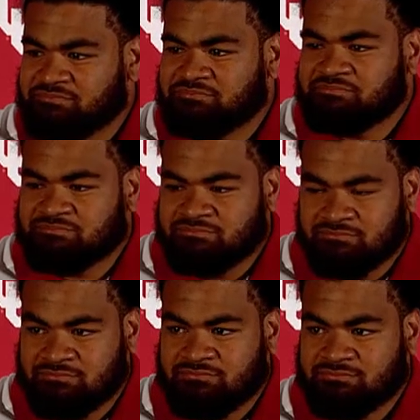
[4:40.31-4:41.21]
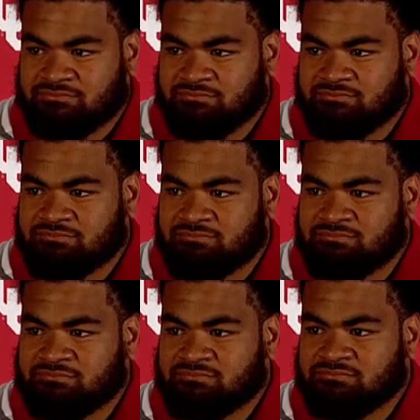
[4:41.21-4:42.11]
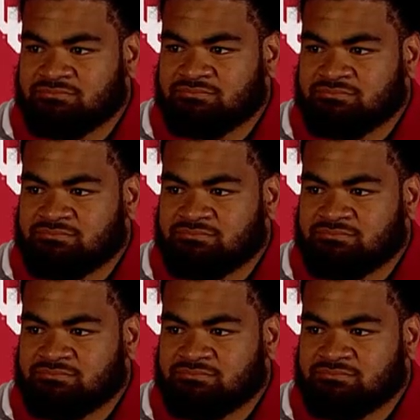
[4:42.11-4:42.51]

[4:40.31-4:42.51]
Have you seen the difference with Alex